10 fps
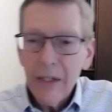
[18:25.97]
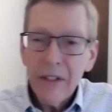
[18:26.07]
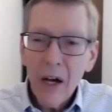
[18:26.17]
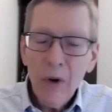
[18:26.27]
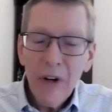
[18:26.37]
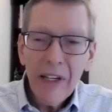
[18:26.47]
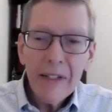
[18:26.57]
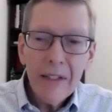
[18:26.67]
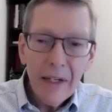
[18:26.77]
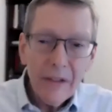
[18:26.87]
Now, when he
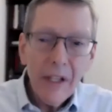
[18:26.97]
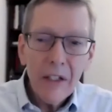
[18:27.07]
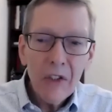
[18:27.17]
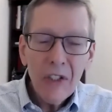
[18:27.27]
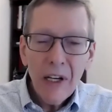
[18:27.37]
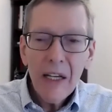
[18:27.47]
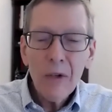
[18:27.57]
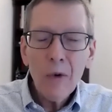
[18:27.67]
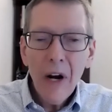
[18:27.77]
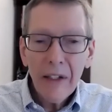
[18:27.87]
did this, he
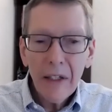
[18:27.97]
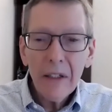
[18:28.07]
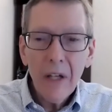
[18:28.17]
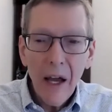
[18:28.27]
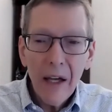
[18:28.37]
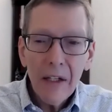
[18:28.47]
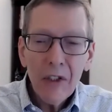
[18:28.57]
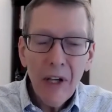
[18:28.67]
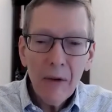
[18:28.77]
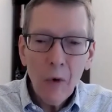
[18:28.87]
recognized
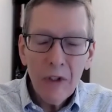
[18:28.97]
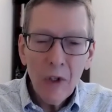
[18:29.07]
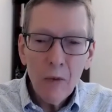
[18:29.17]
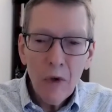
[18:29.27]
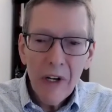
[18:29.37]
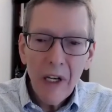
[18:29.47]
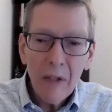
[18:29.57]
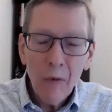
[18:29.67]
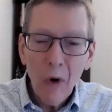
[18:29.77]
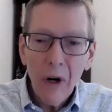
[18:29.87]
that when you bring in
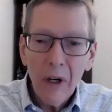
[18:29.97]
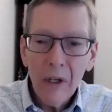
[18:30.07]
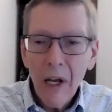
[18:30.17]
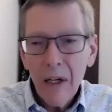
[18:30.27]
more